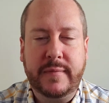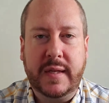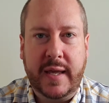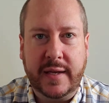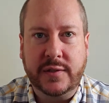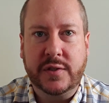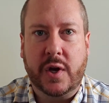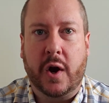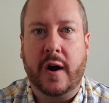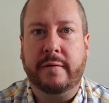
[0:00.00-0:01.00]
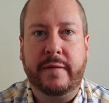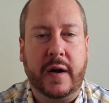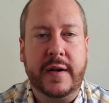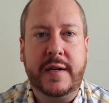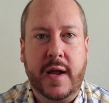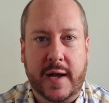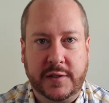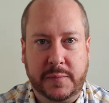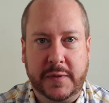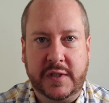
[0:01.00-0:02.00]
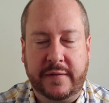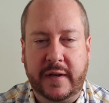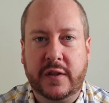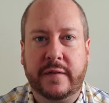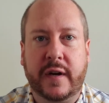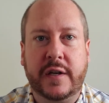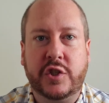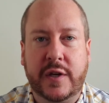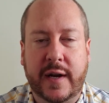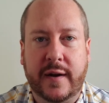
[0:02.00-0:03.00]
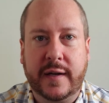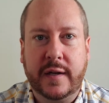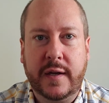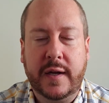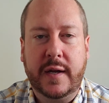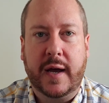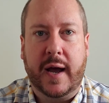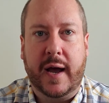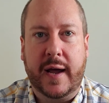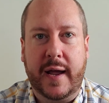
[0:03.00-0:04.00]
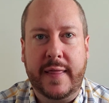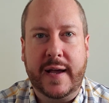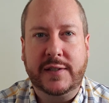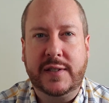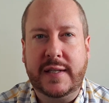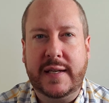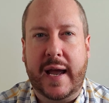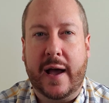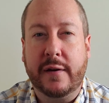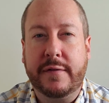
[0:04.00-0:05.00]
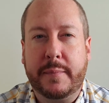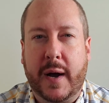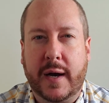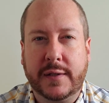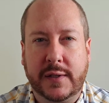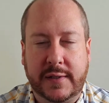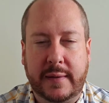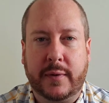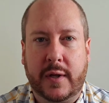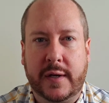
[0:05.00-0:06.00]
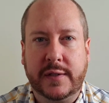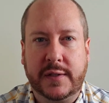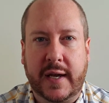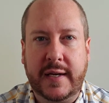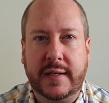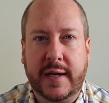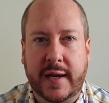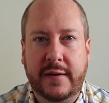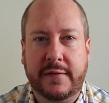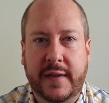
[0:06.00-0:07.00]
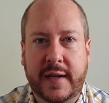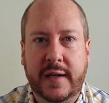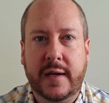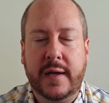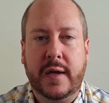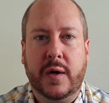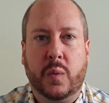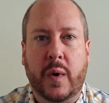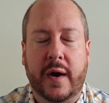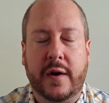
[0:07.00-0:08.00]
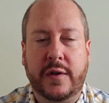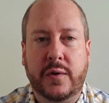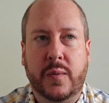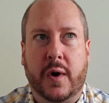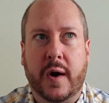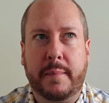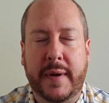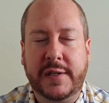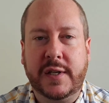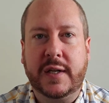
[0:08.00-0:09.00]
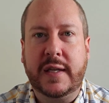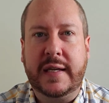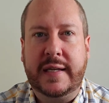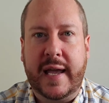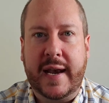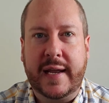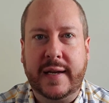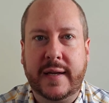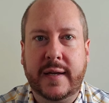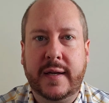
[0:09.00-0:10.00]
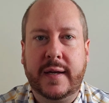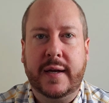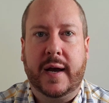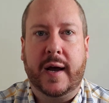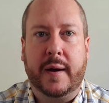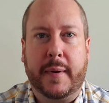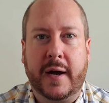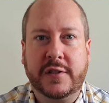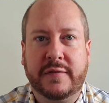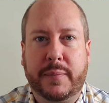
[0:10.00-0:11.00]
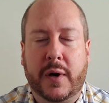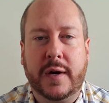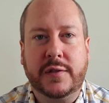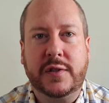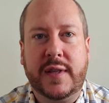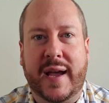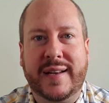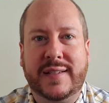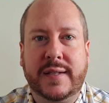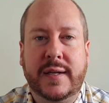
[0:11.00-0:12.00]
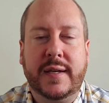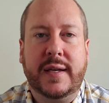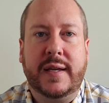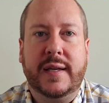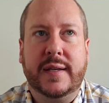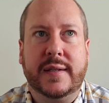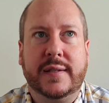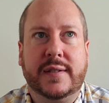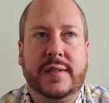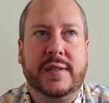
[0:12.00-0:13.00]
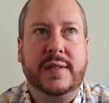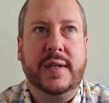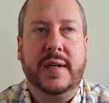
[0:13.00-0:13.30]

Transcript: Kits are very non-specific. They're very generic. And that's the out-of-the-box, assemble on-site kind of thing, where you are basically getting a box of parts that is